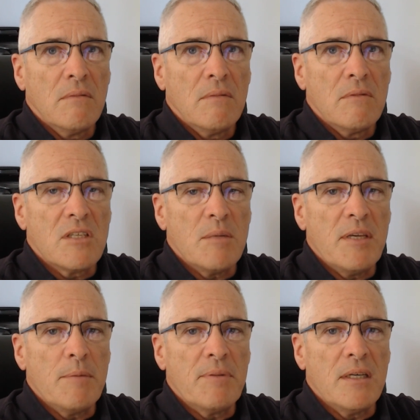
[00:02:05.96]

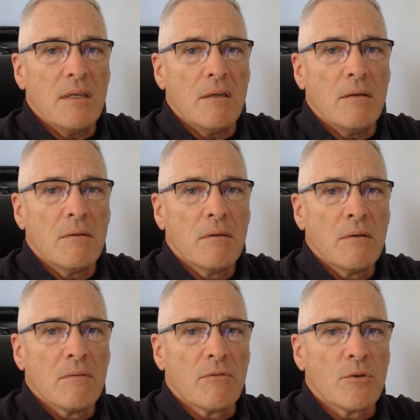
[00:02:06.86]
CPP
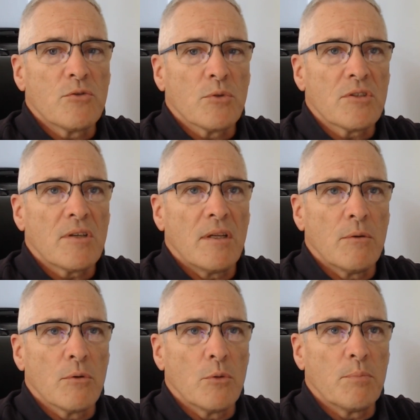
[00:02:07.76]
virtual study
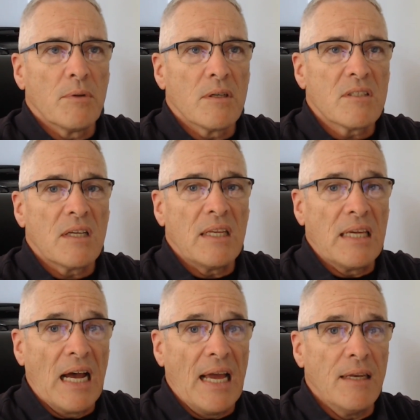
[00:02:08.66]
group study
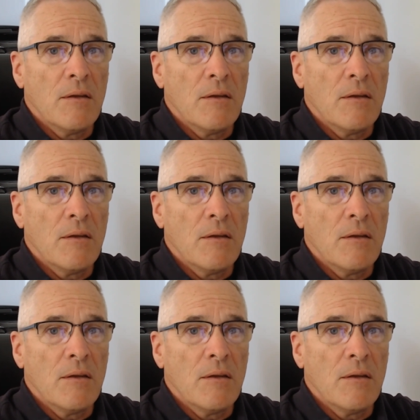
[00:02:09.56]
guide.